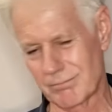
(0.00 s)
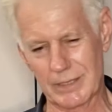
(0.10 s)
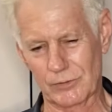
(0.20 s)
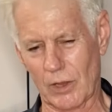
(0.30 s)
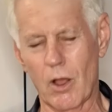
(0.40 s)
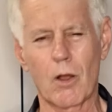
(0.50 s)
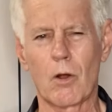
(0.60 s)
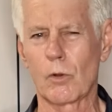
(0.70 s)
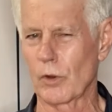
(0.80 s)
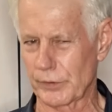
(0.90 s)
it's a
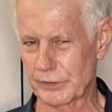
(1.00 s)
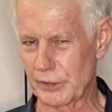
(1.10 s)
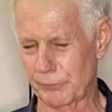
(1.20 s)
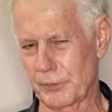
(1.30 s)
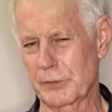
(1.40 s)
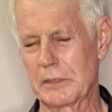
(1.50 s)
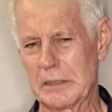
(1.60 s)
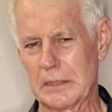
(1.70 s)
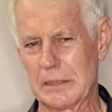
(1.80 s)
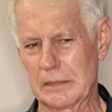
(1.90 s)
whole lot of different
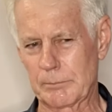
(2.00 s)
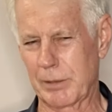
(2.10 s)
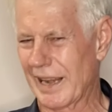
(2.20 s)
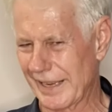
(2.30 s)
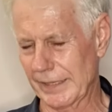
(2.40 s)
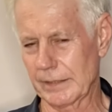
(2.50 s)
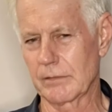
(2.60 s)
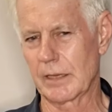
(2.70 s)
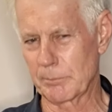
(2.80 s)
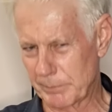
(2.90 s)
planning
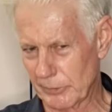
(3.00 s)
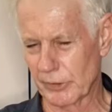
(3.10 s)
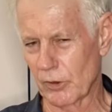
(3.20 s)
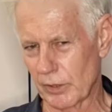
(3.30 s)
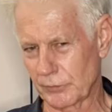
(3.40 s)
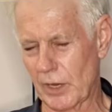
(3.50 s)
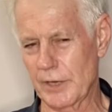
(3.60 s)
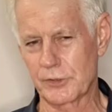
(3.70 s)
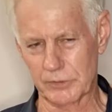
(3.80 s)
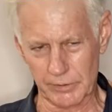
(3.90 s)
and periodization.